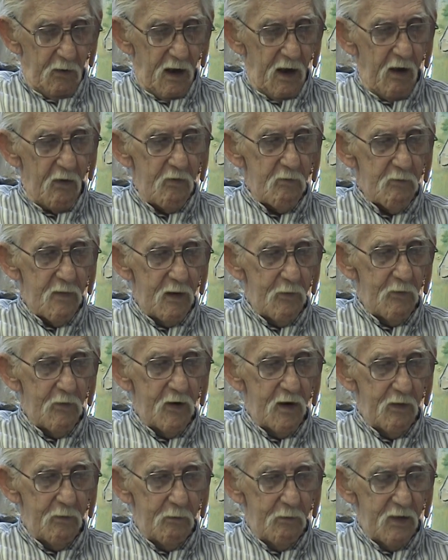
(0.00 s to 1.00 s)
I remember
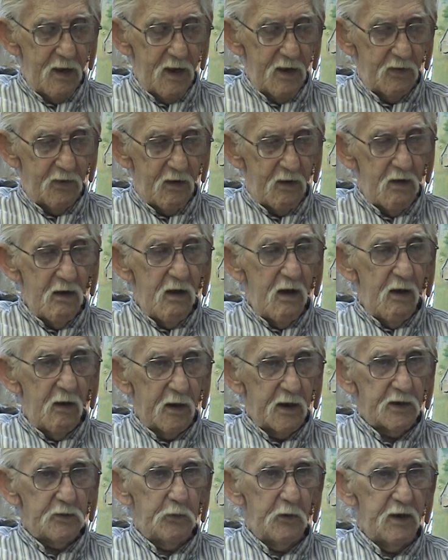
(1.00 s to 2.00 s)
him being there,
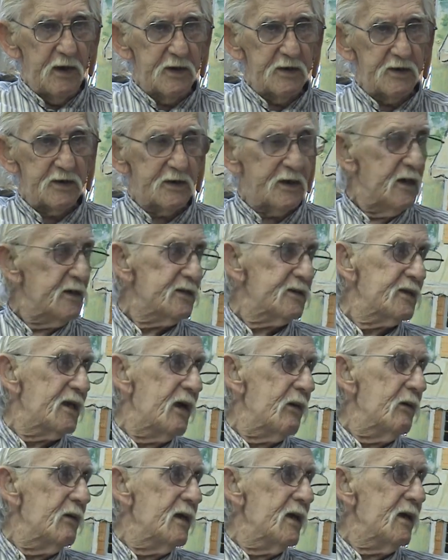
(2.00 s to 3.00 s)
because we discussed
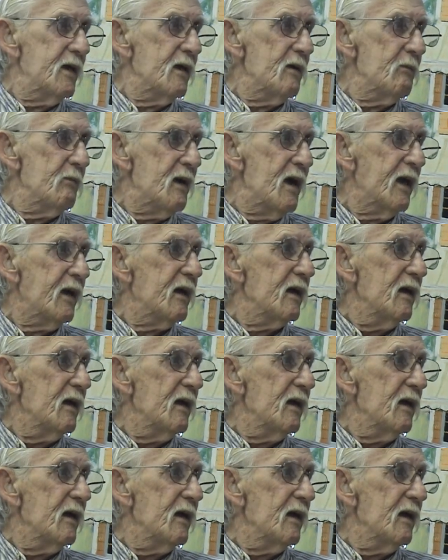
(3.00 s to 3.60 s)
that when he come back